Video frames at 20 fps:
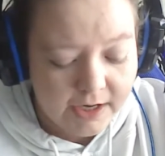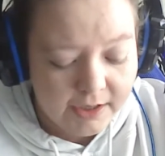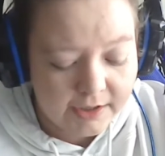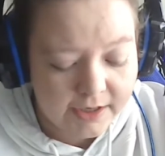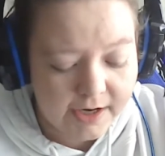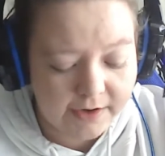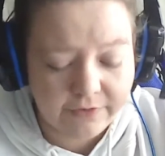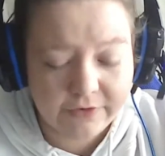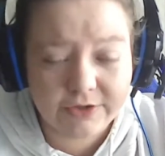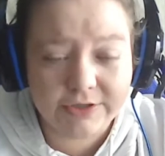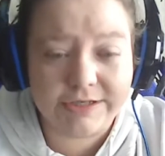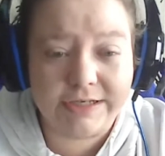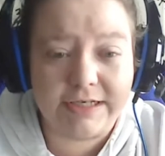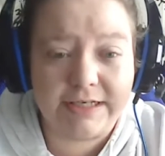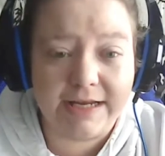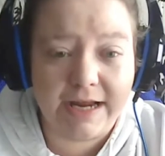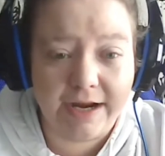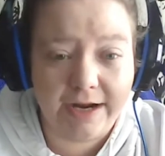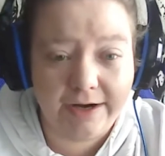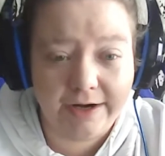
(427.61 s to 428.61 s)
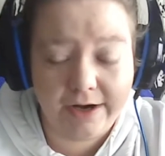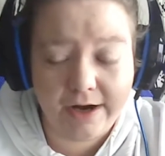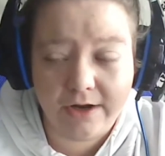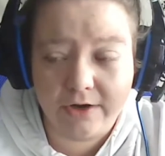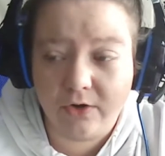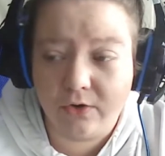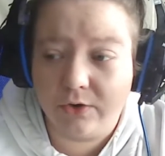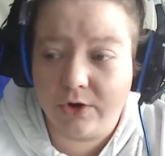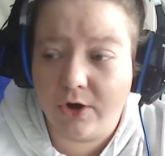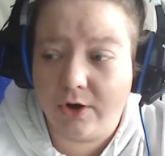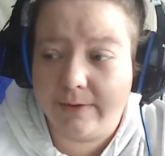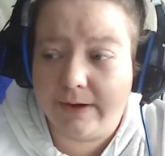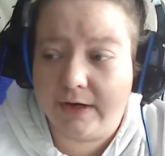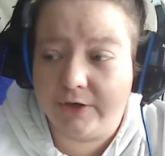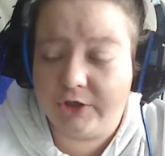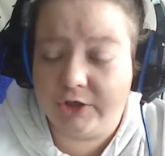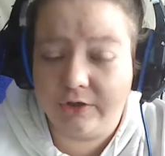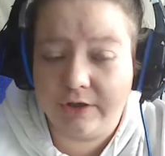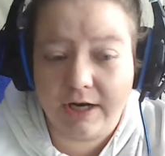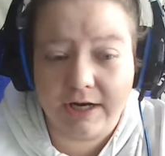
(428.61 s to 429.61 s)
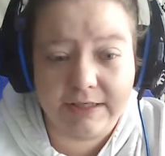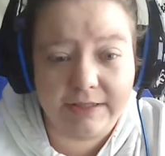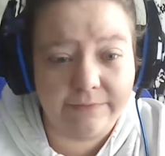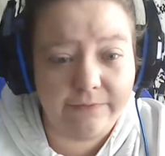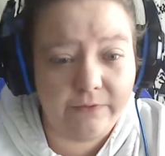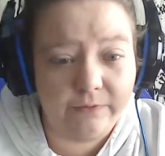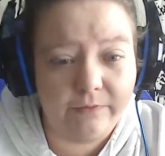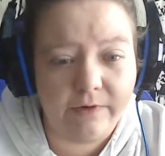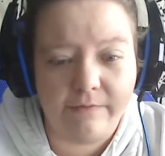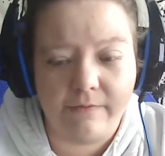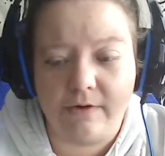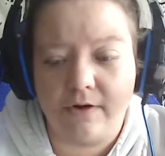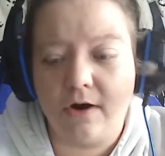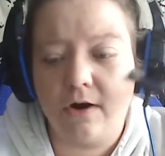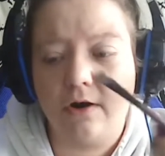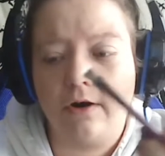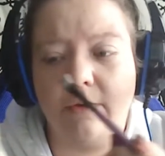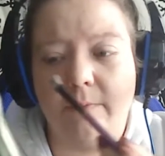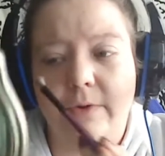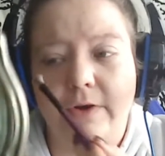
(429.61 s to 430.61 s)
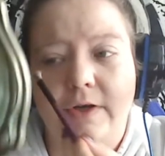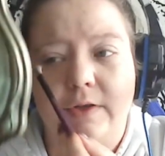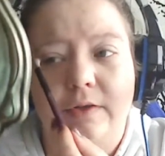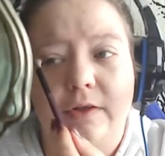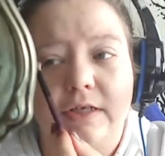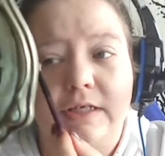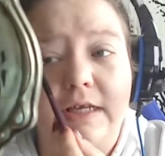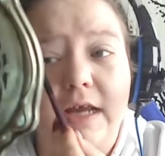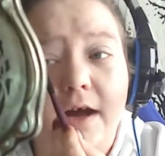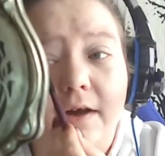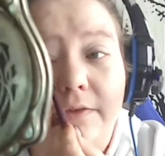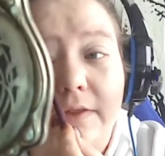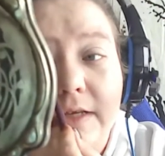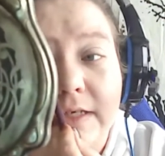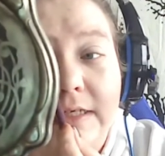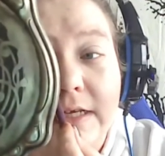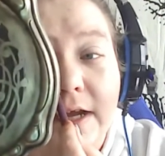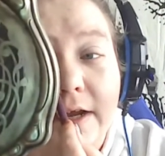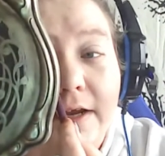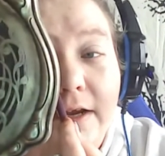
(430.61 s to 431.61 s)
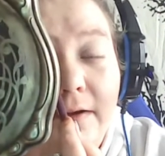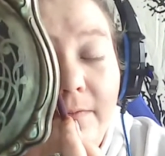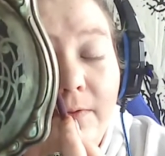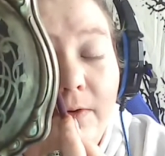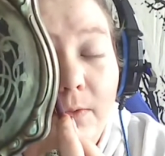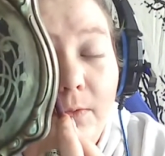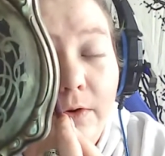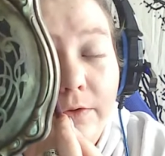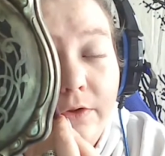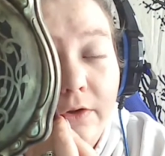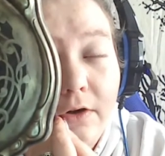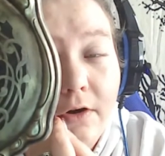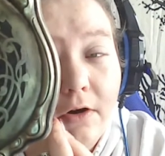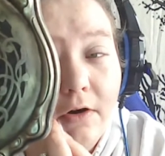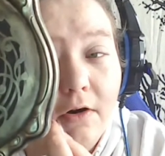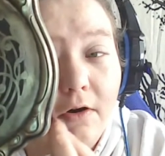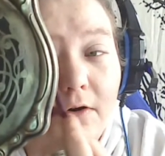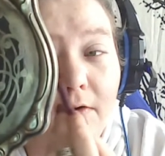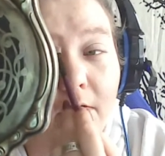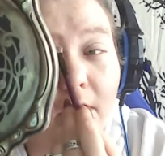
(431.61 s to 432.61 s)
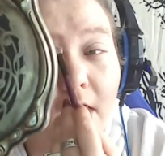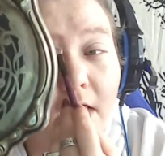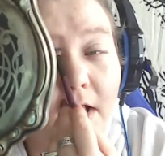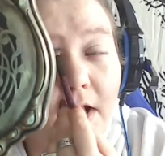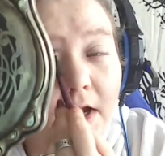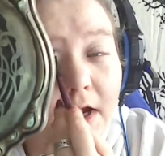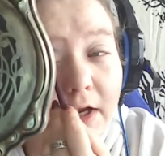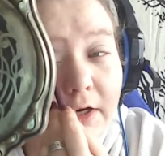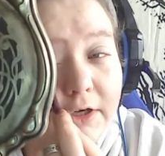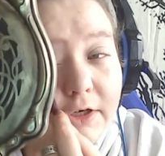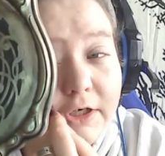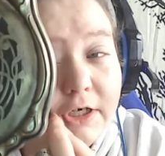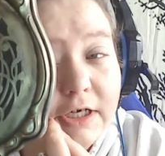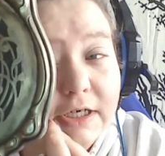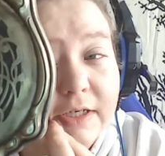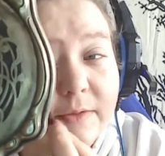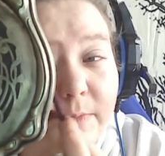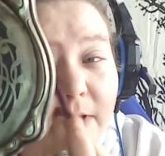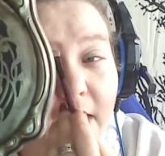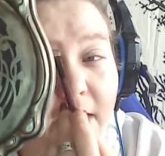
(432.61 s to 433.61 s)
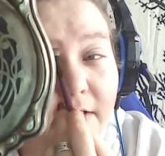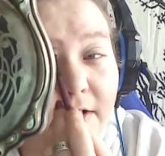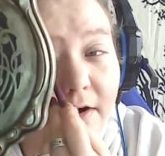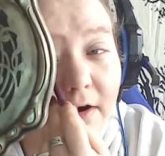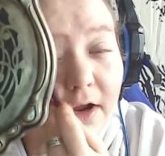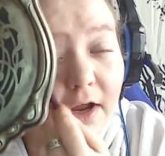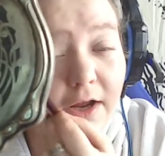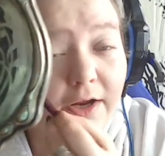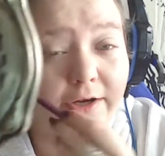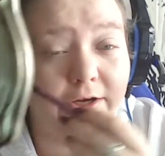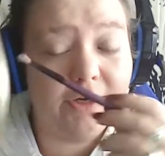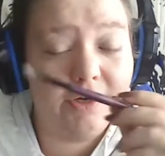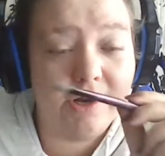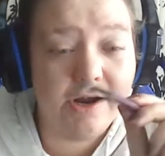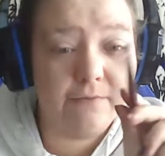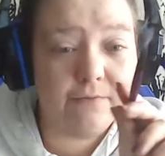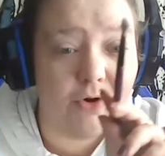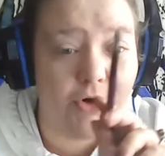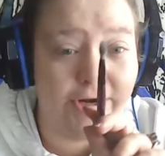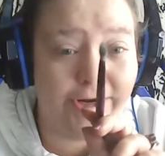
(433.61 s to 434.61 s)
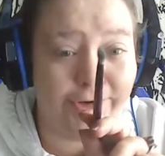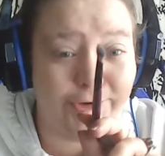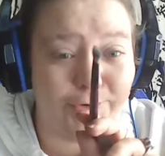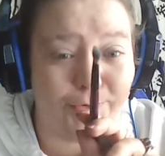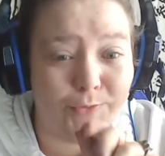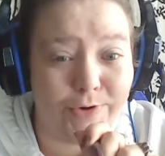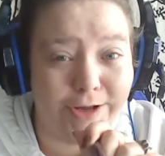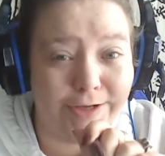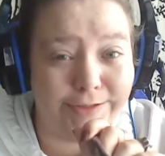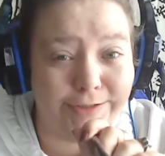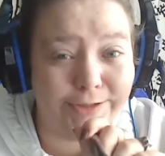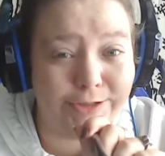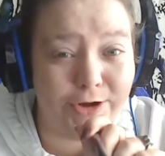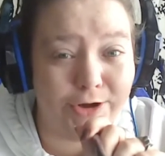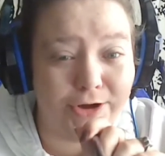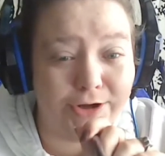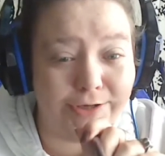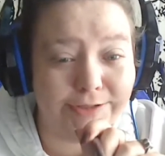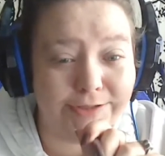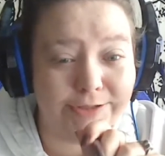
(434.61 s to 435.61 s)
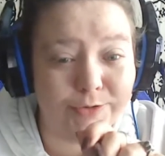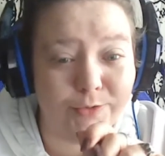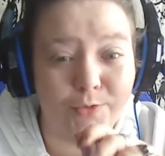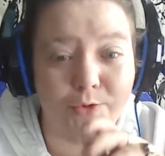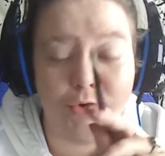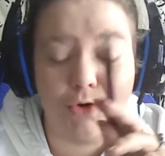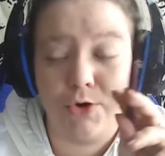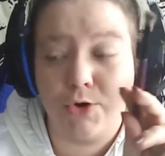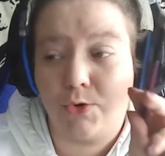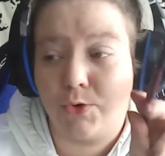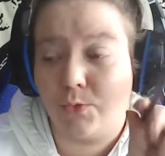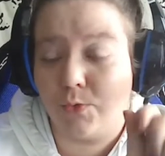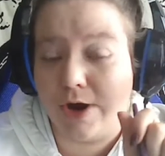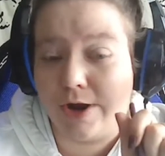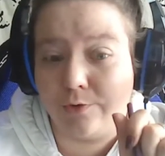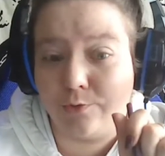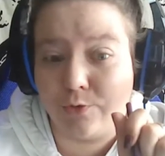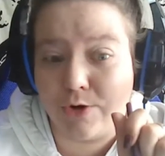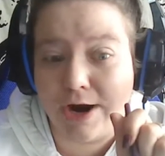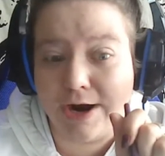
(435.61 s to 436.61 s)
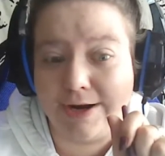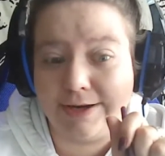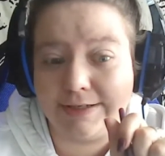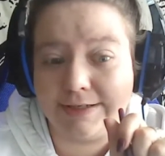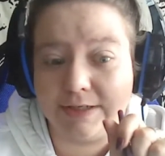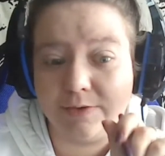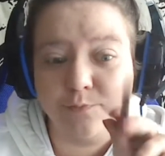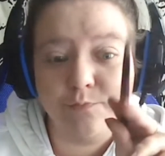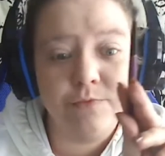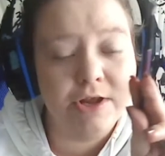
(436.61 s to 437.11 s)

Now, there's a saying, I don't know about you guys if you've ever heard it, but in the South they say if you're with a girl and you just met her, you never eat her red sauce or her red rice.